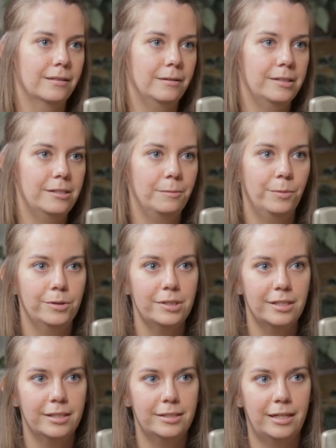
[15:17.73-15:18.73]
And so most
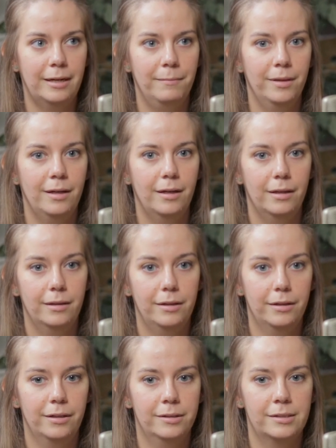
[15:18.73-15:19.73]
of the time
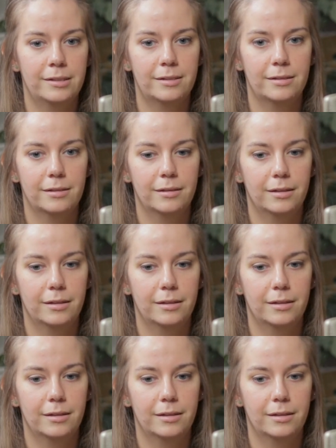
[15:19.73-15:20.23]
there's